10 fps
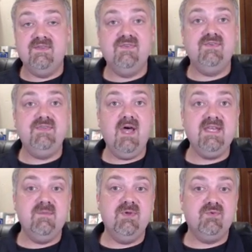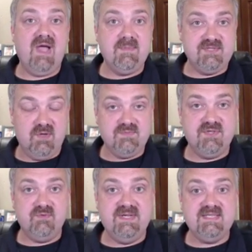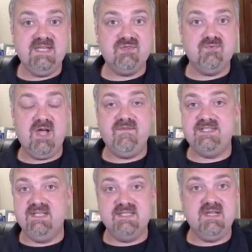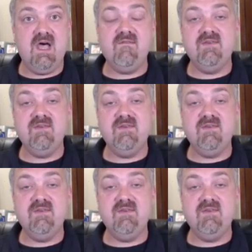is studded with ribosomes. So the reason it's rough is because it's